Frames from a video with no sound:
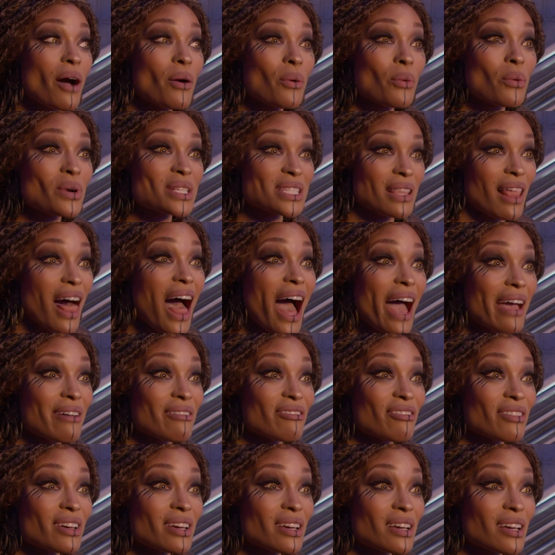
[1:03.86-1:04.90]
was live.
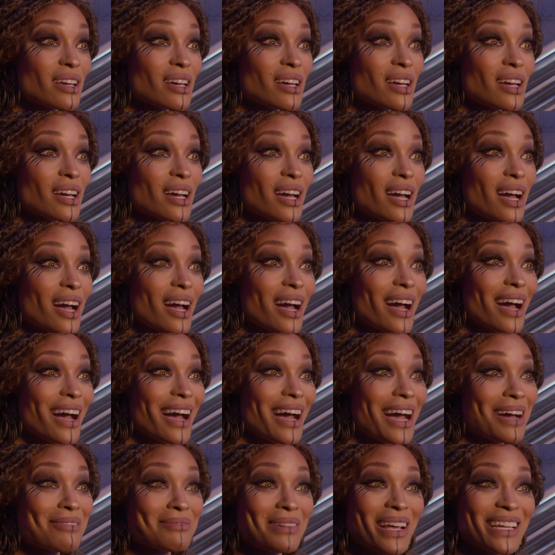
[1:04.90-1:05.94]

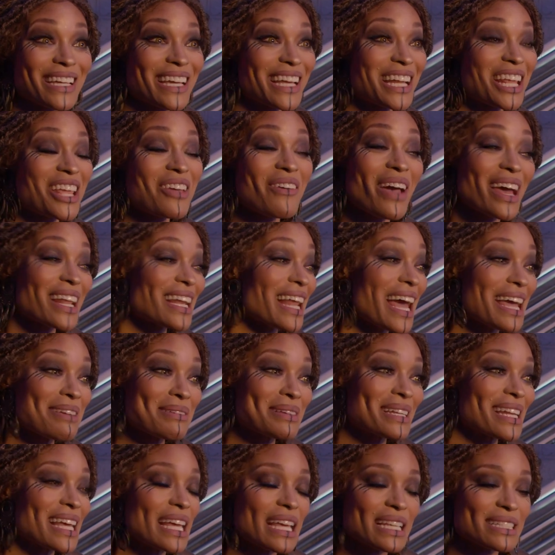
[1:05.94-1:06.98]
I'm not kidding you. And I
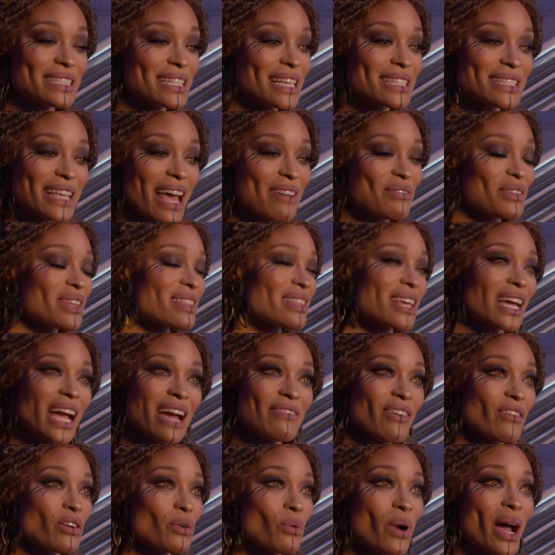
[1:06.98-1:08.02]
mean, it's everything
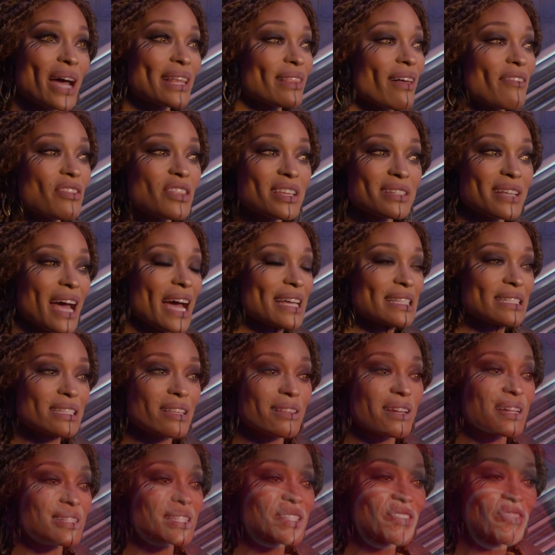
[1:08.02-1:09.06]
I've ever wanted. I love the idea
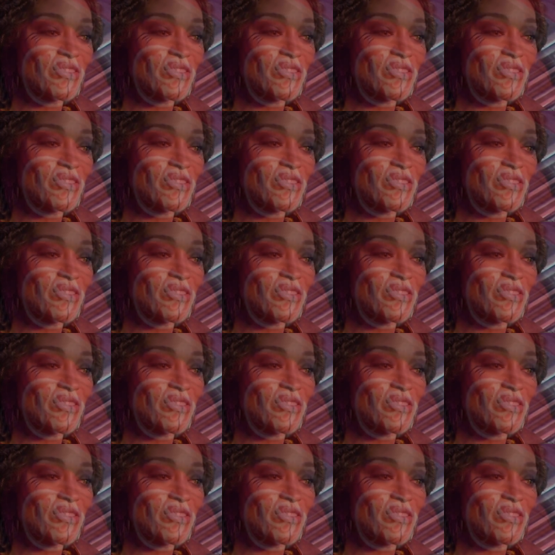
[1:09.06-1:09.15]
that it's